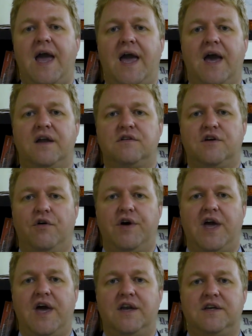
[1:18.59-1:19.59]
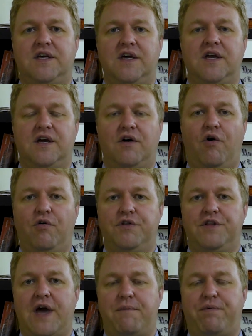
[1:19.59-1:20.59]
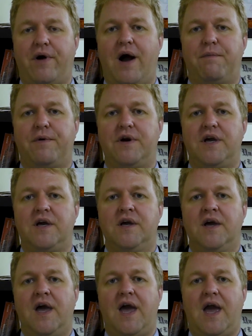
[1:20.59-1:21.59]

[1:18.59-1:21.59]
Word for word: and going ahead and getting a hold of that property